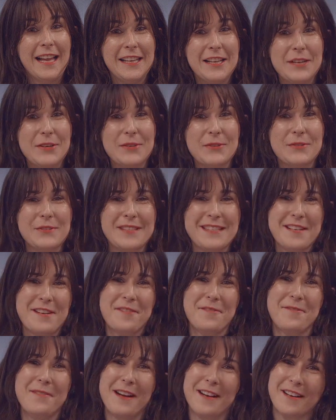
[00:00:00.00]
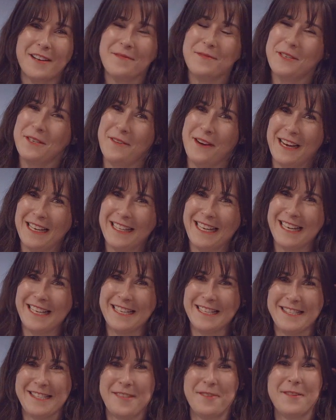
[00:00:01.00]
Hello, so welcome to our
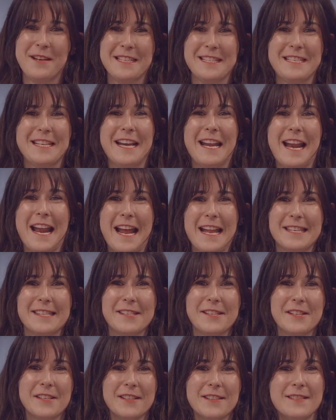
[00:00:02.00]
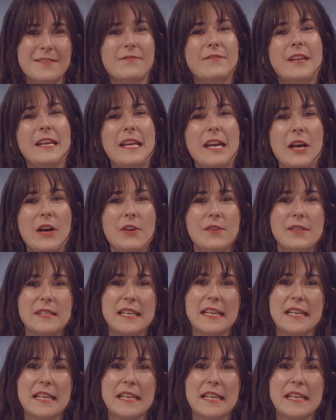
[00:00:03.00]
latest question and answer video.